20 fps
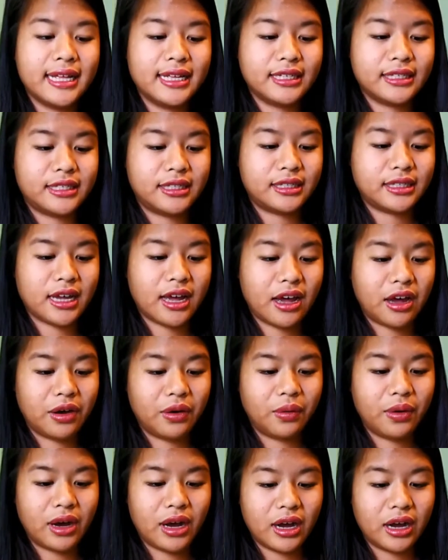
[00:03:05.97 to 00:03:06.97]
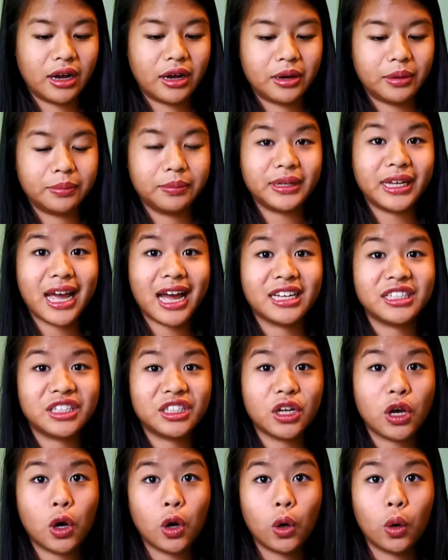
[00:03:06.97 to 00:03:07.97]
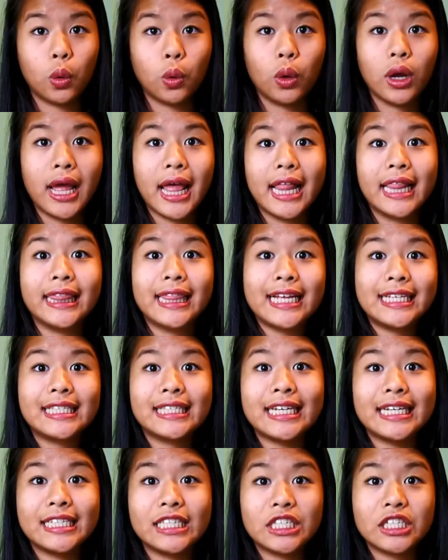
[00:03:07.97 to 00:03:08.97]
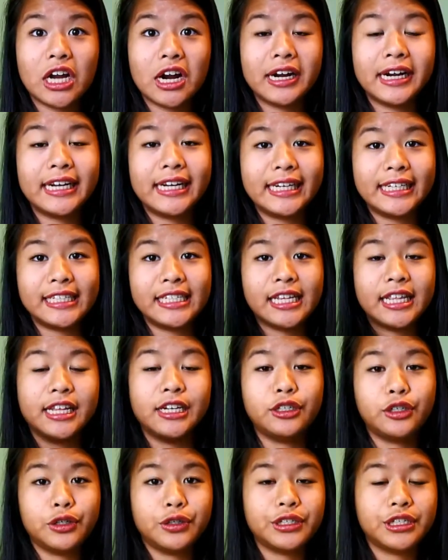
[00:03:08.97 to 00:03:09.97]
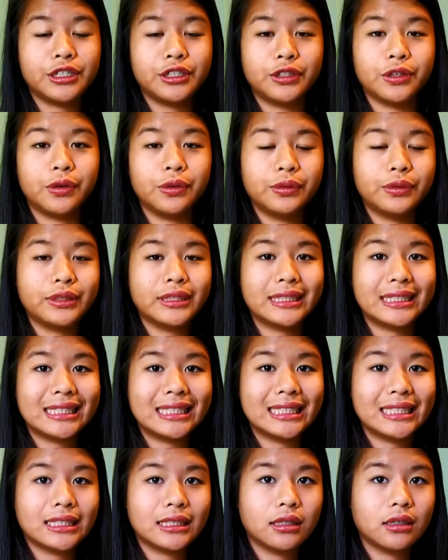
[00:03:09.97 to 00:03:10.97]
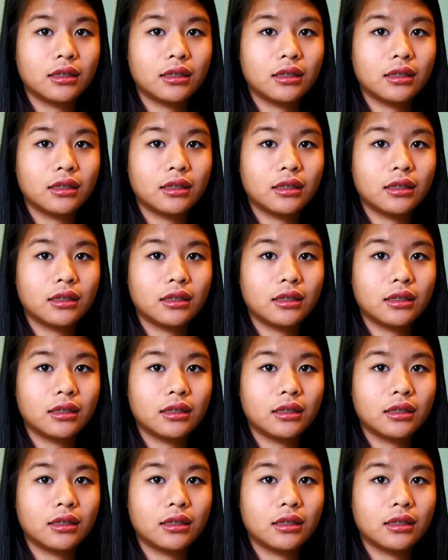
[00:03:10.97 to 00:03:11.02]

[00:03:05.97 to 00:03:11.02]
So, um, but yeah, so let's get started into the do's and don'ts.